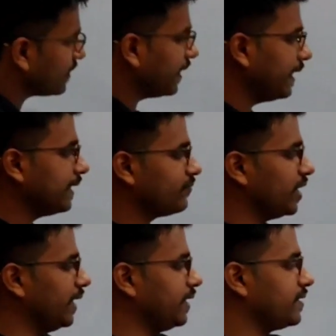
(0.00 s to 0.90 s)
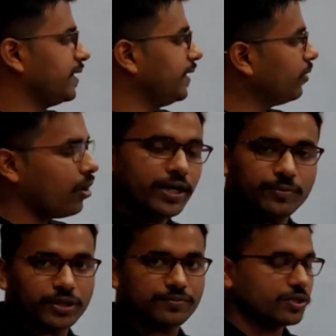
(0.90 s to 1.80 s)
generating epsilon, it is generating odd
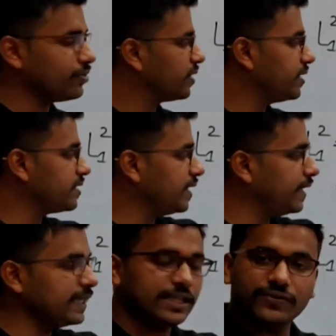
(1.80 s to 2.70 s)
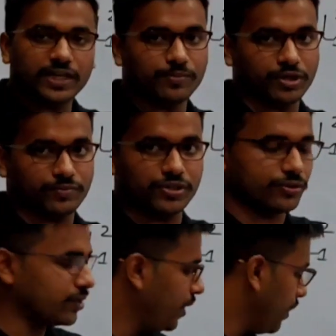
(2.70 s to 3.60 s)
number of zeros, it is generating even number of
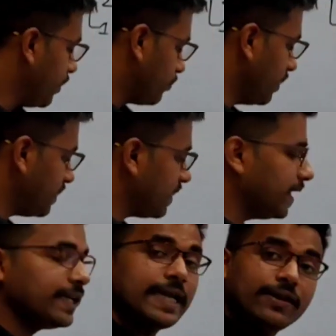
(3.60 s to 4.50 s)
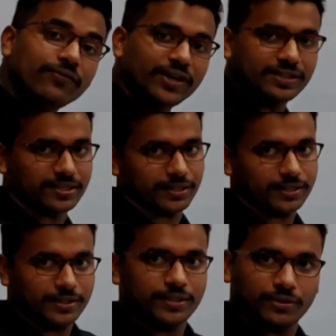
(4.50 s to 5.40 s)
zeros. So it is generating everything.
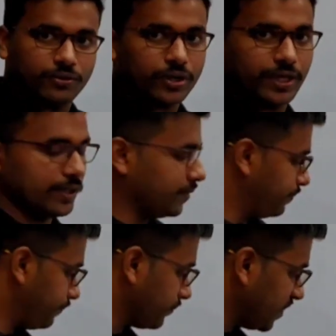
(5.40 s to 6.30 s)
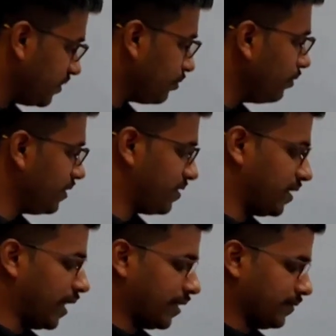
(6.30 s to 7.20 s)
Okay, 0
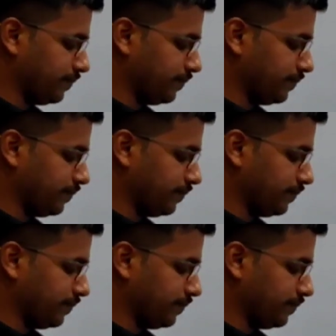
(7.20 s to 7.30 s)
star.